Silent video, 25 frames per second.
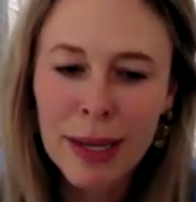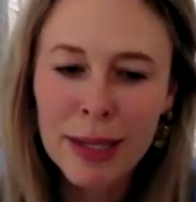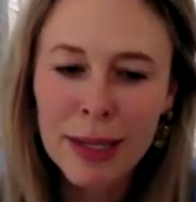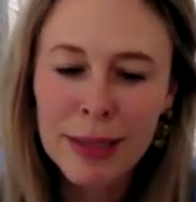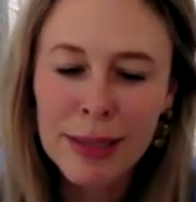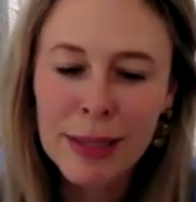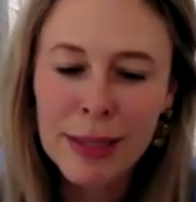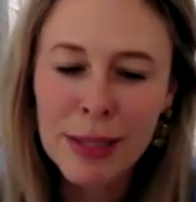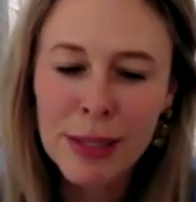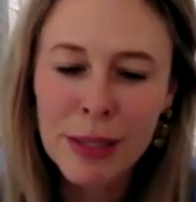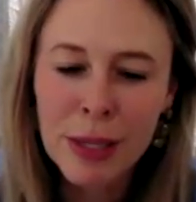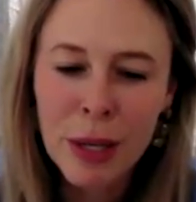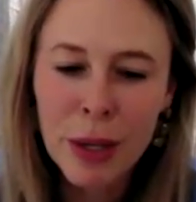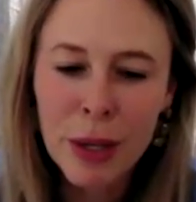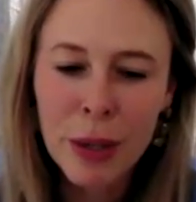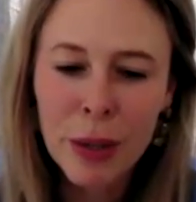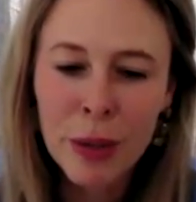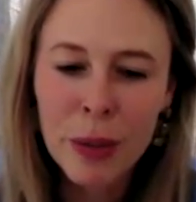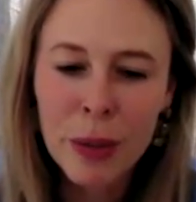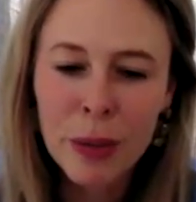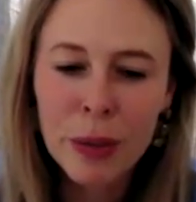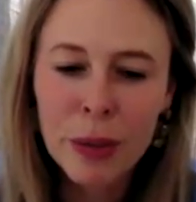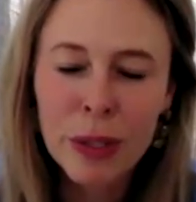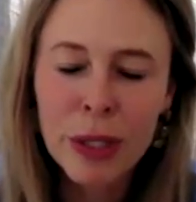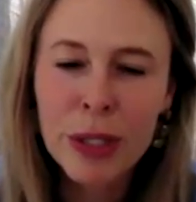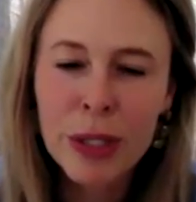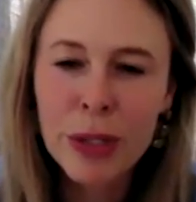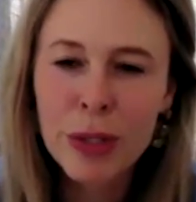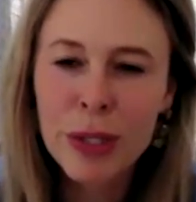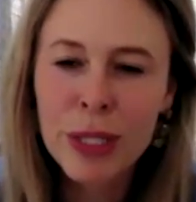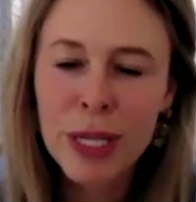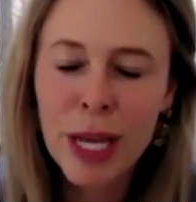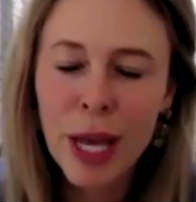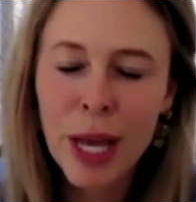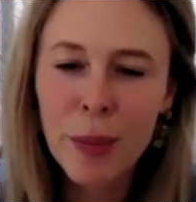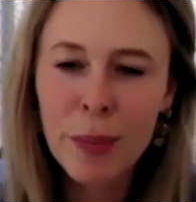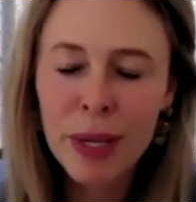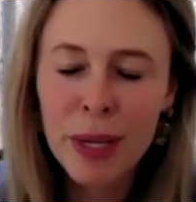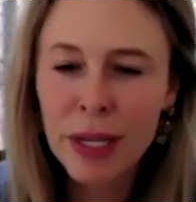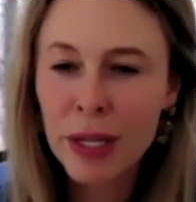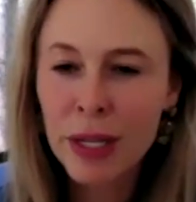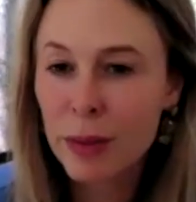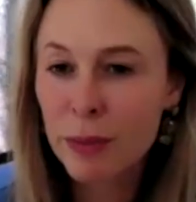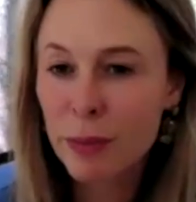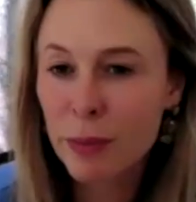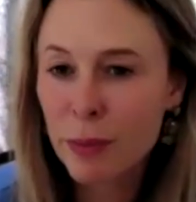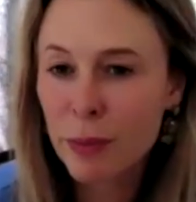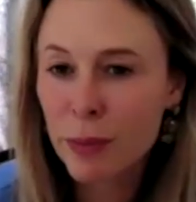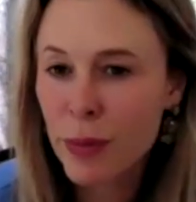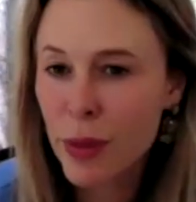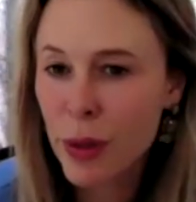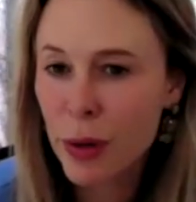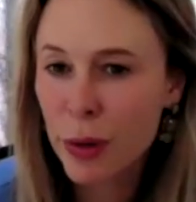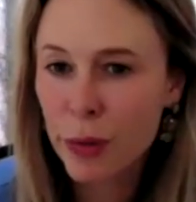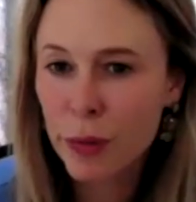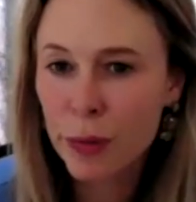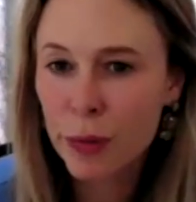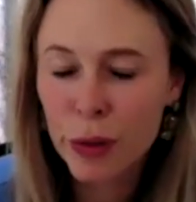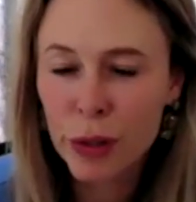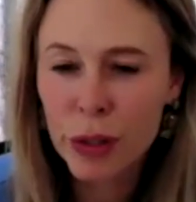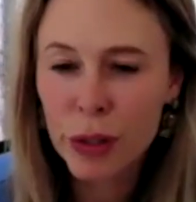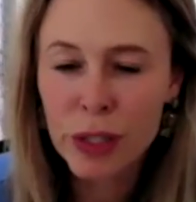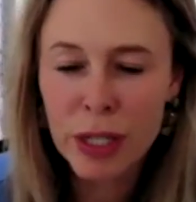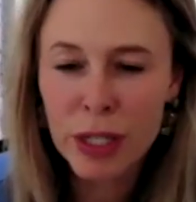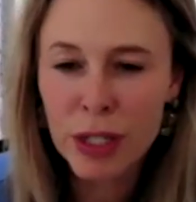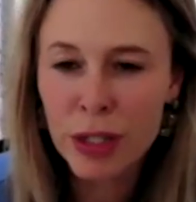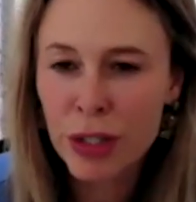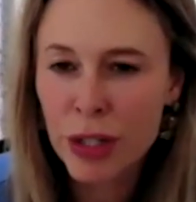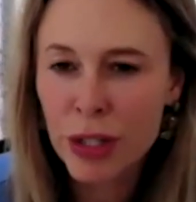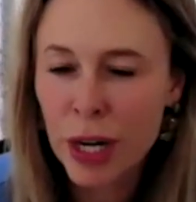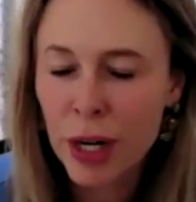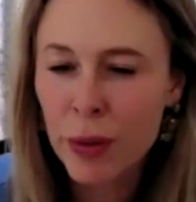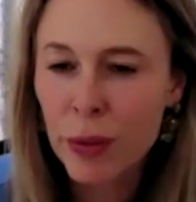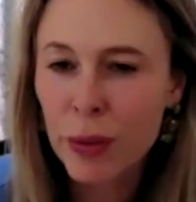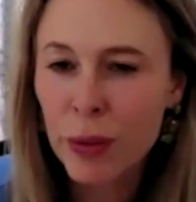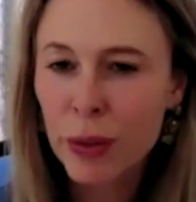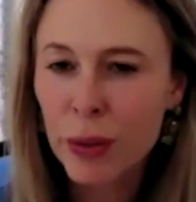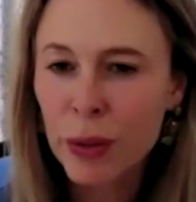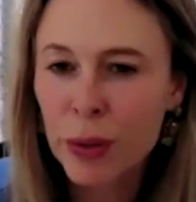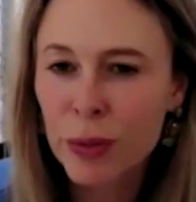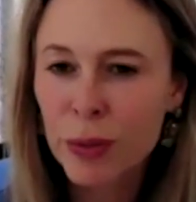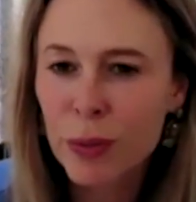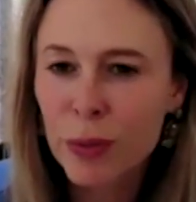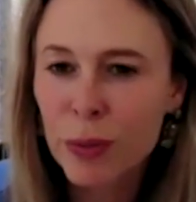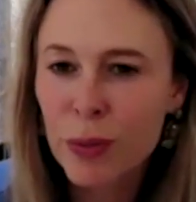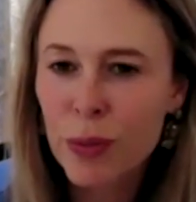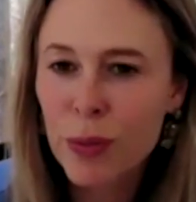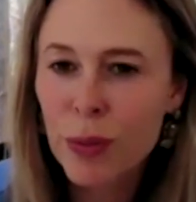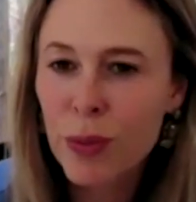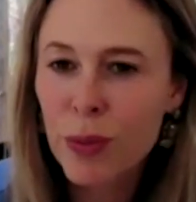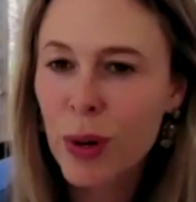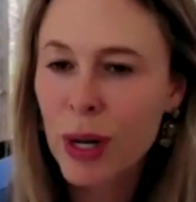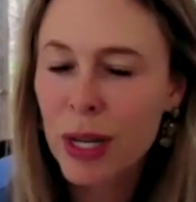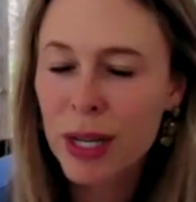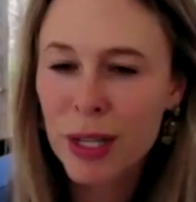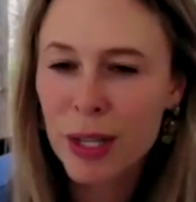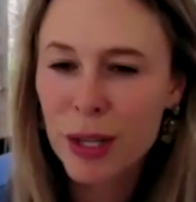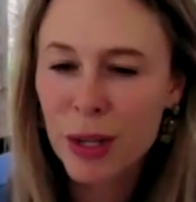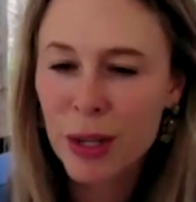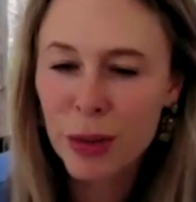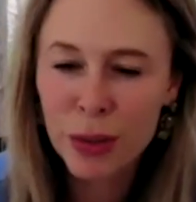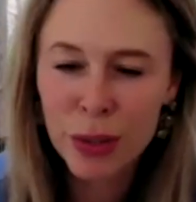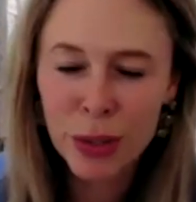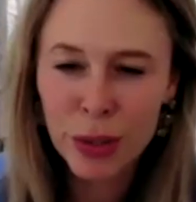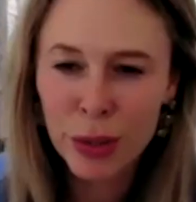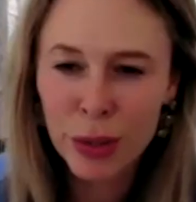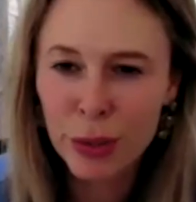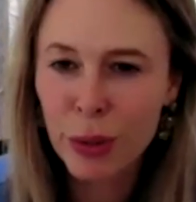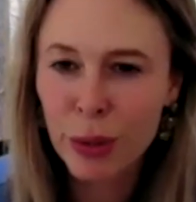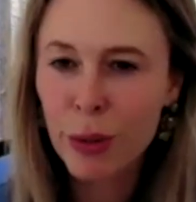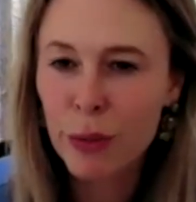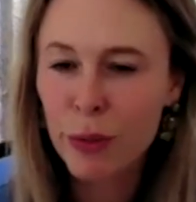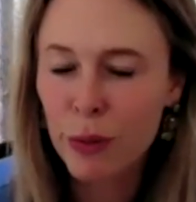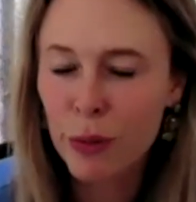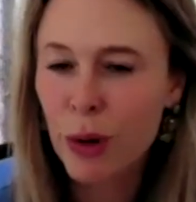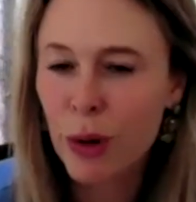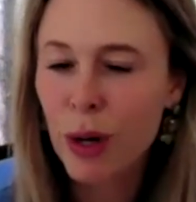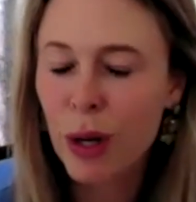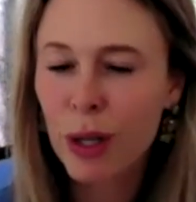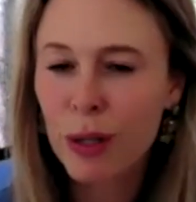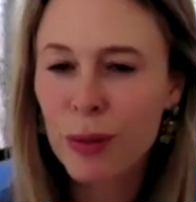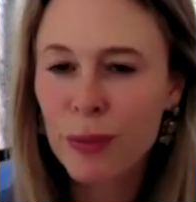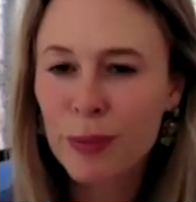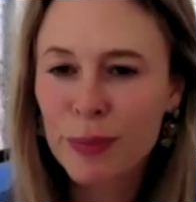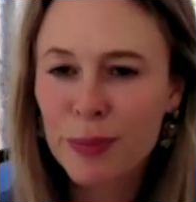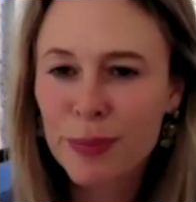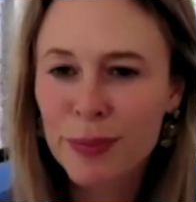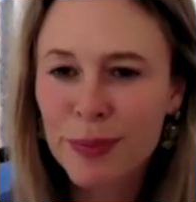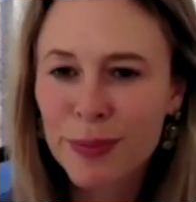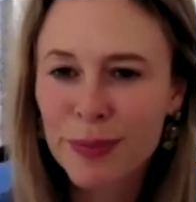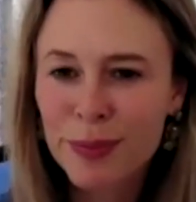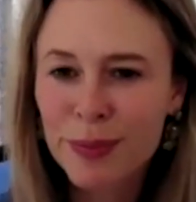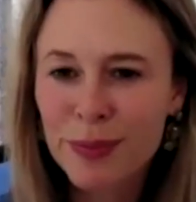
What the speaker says: And so could you tell me, though, first in general, what you do overall?